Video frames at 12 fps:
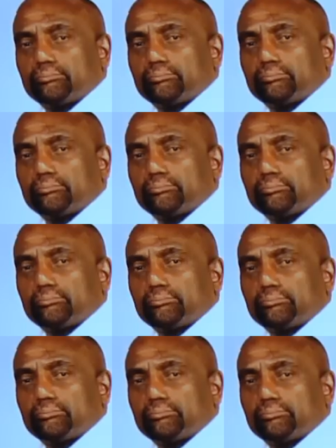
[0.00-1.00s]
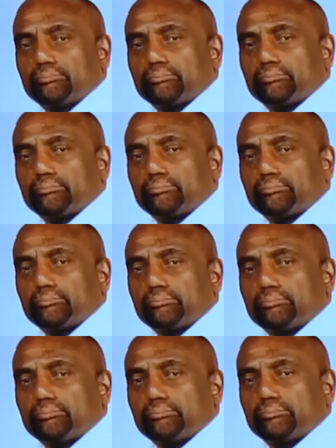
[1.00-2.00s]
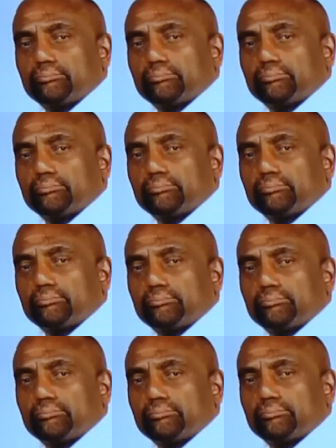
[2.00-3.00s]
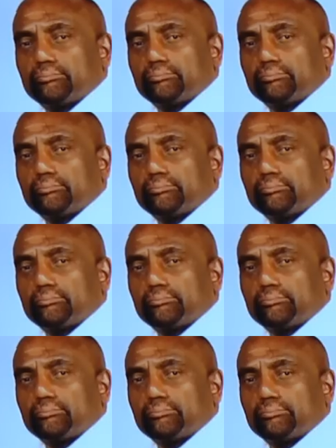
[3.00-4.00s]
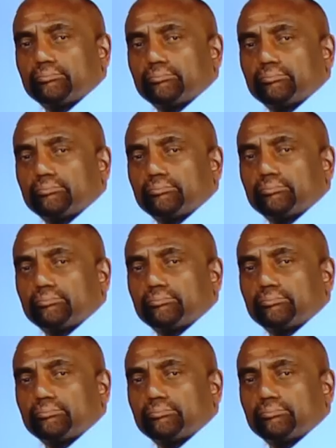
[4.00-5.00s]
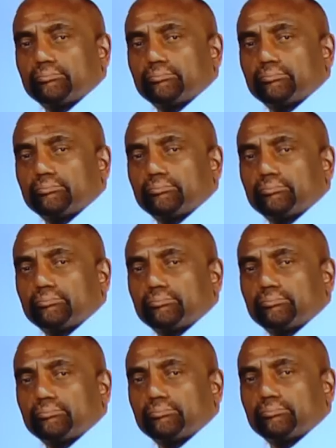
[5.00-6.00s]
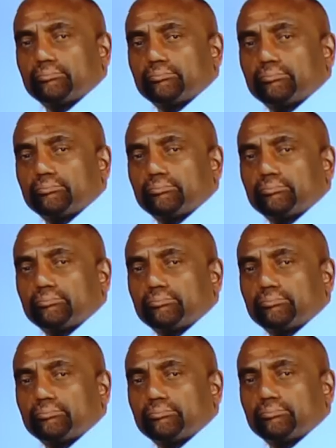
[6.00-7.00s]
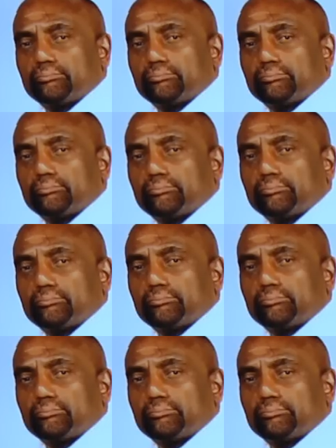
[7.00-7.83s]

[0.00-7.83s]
No words are spoken by the person on screen.